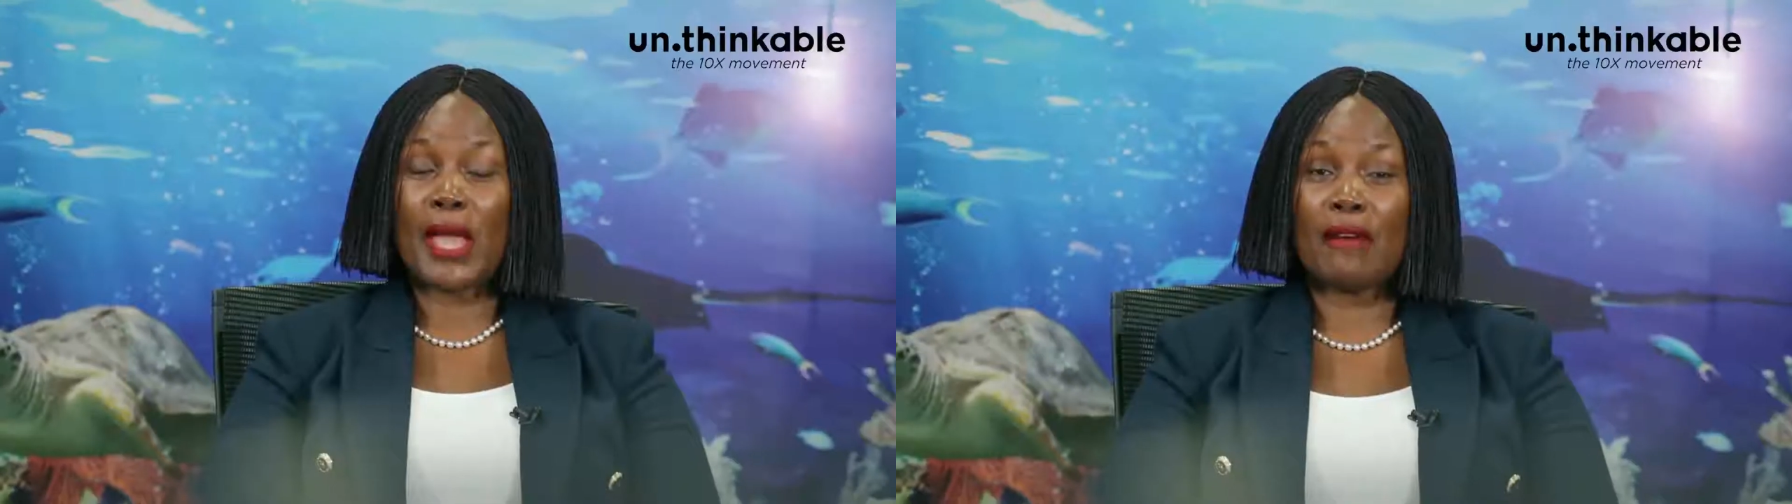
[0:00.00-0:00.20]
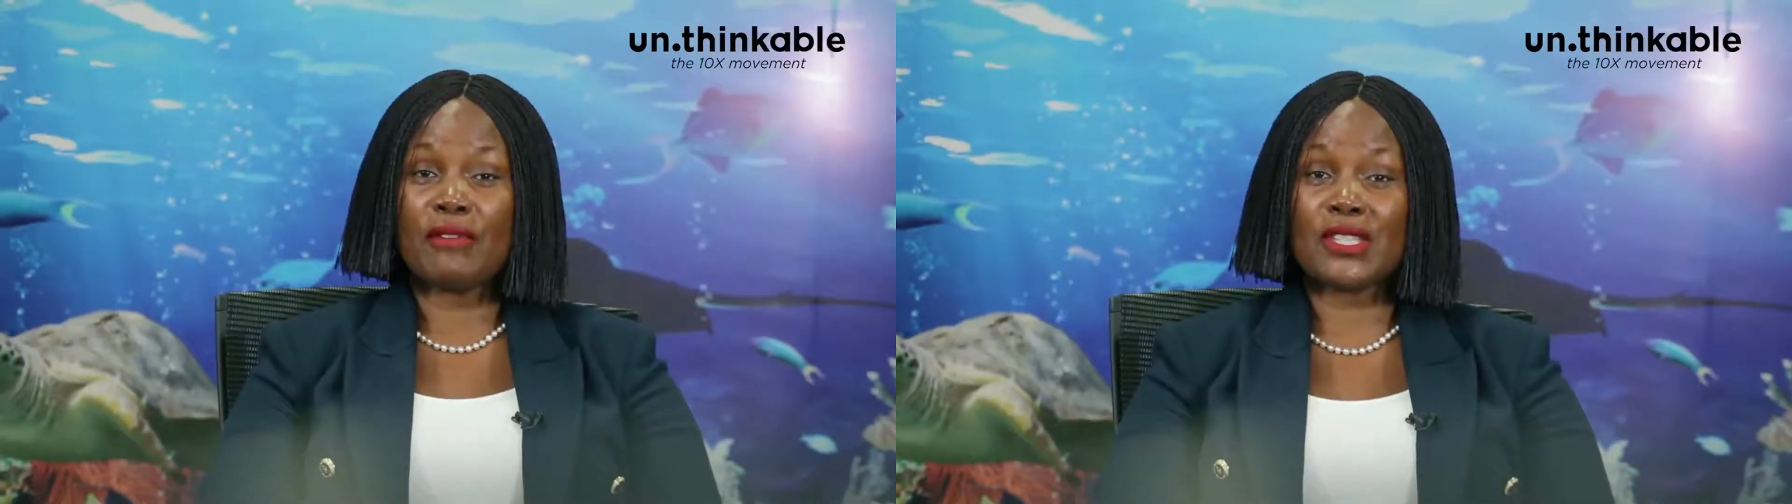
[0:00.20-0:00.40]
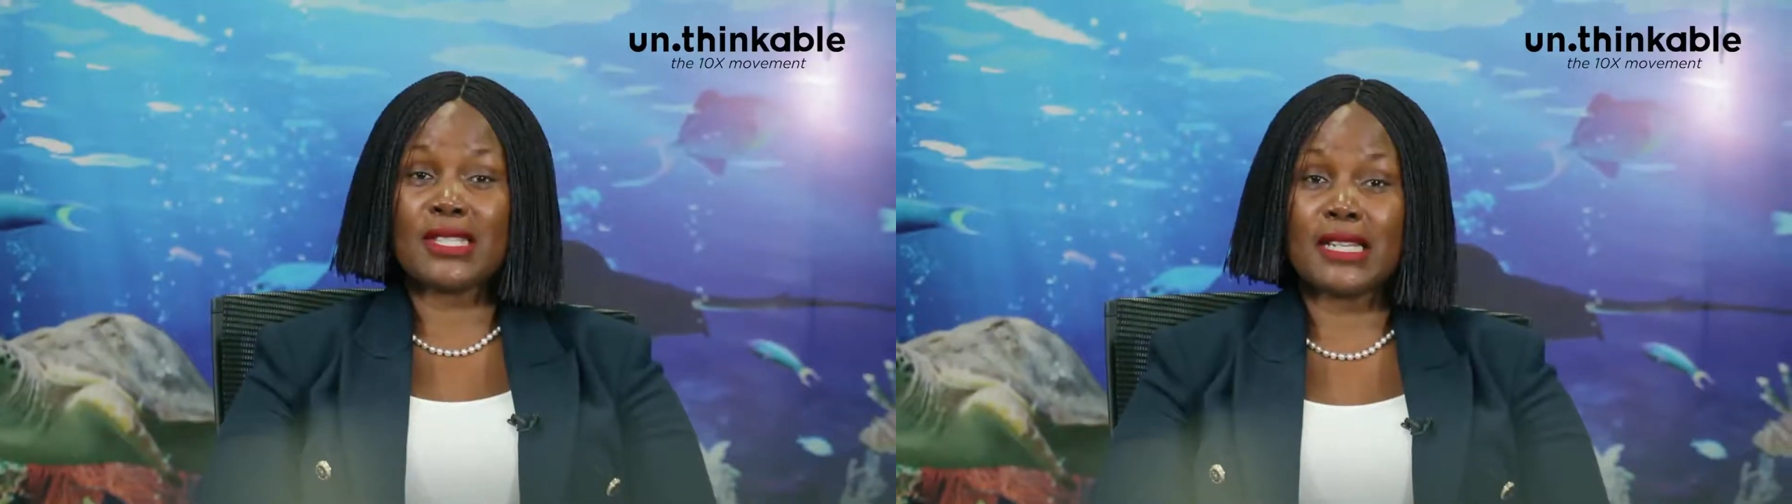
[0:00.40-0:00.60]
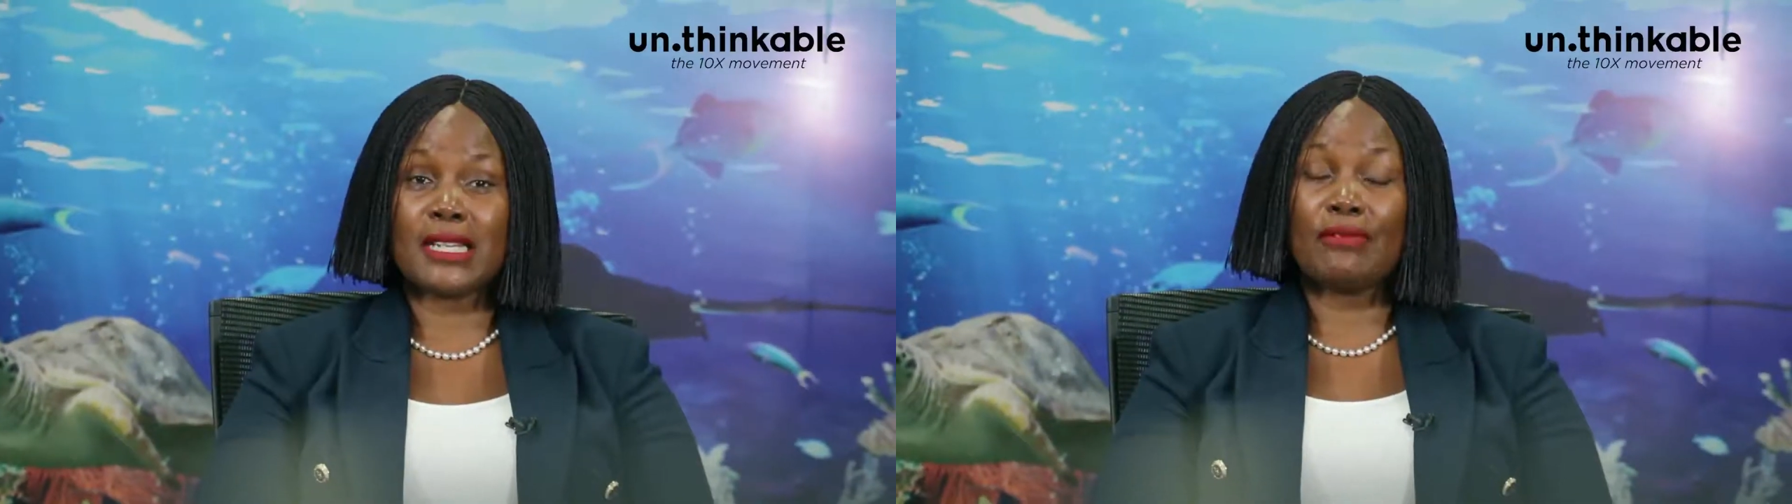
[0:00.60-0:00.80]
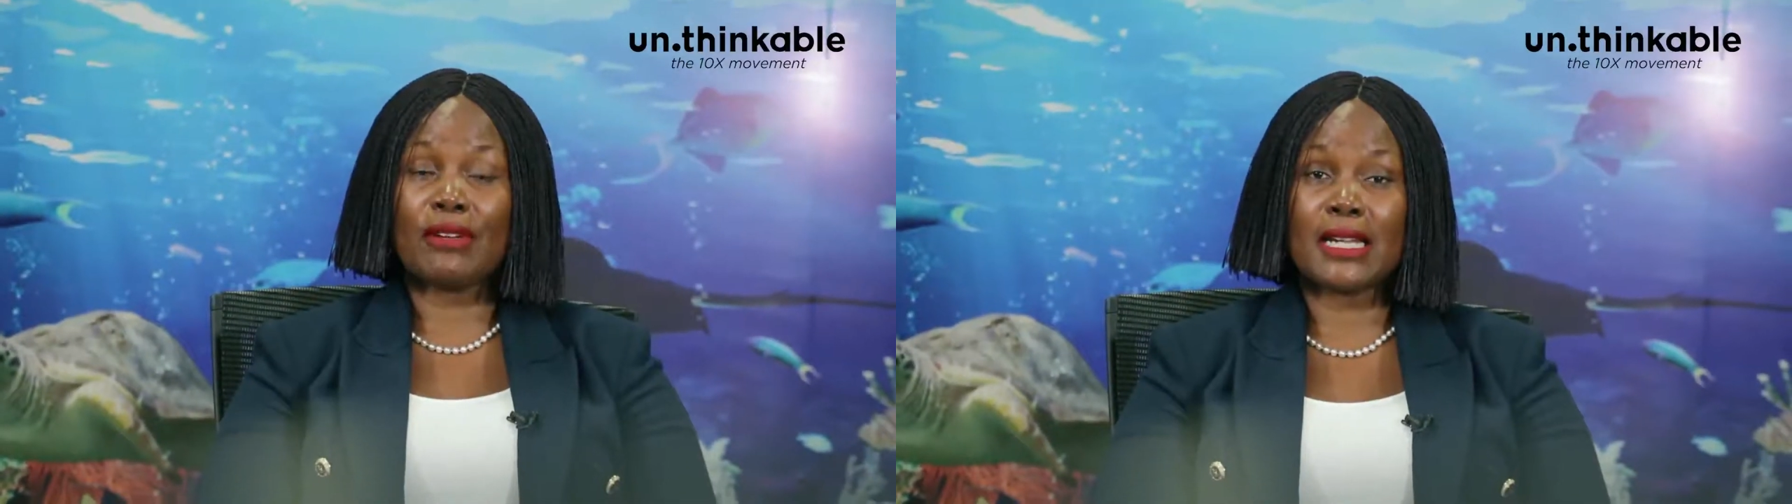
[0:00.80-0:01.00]
We have a
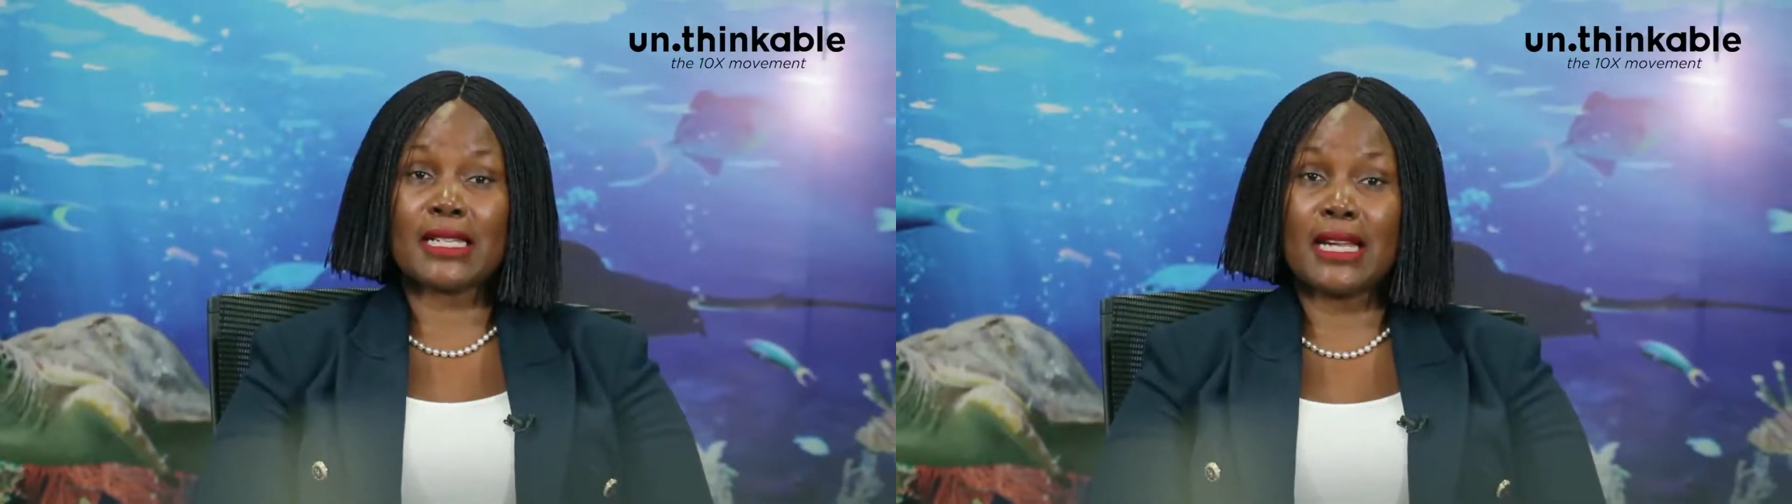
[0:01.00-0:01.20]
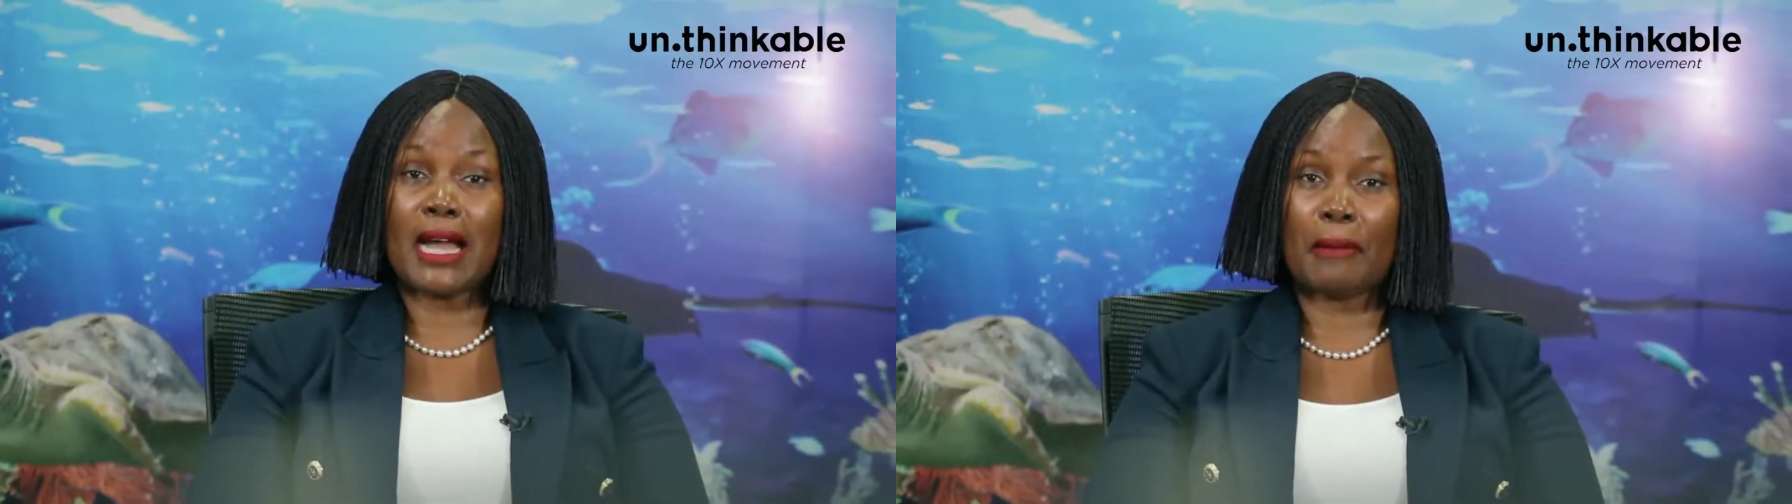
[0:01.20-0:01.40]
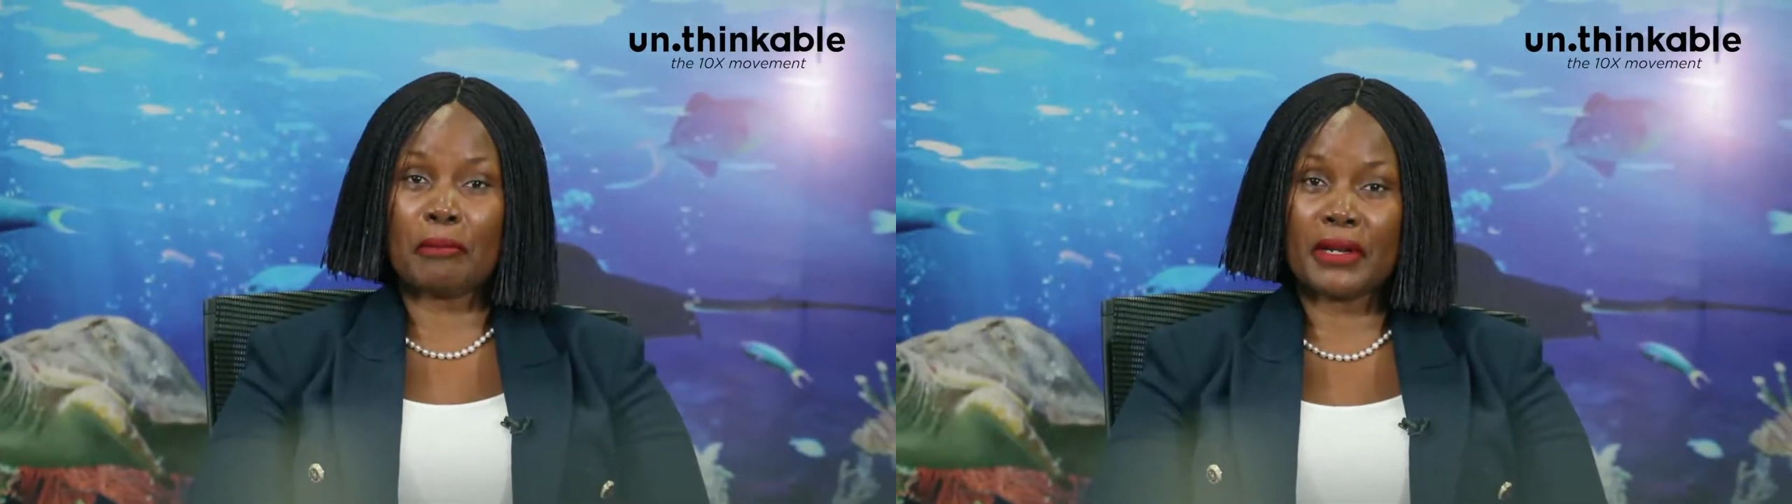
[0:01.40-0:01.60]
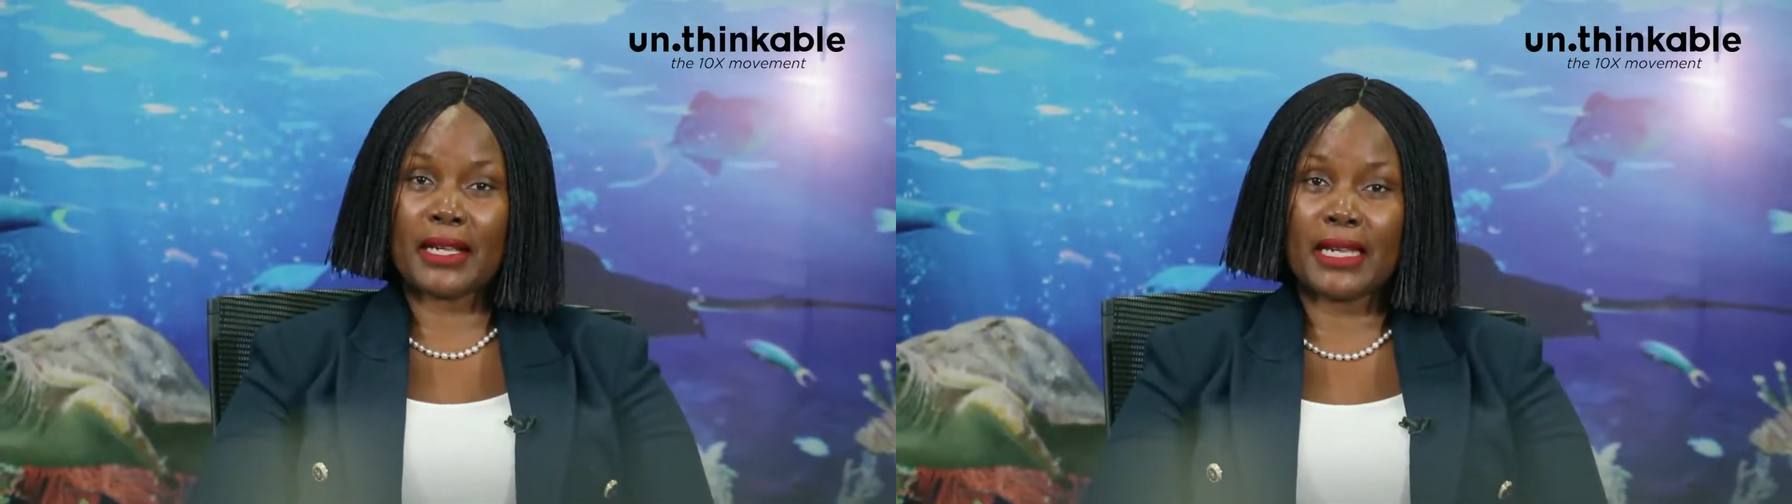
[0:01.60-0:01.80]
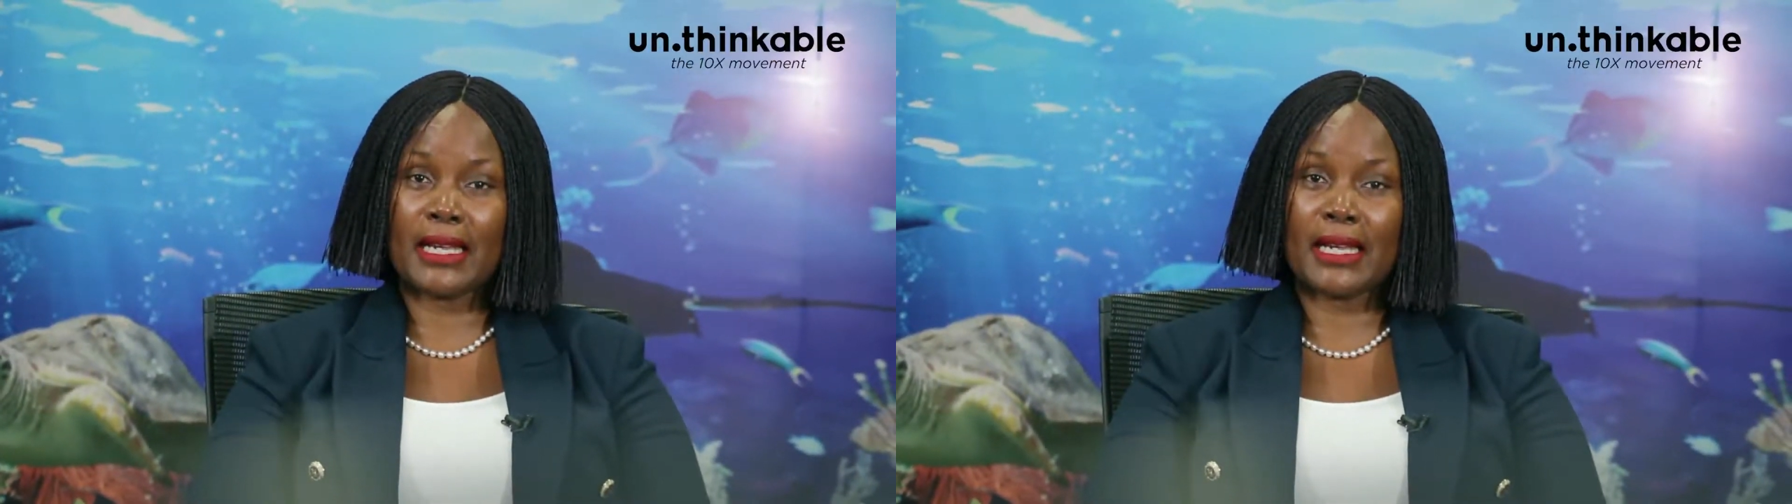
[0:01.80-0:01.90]
significant gap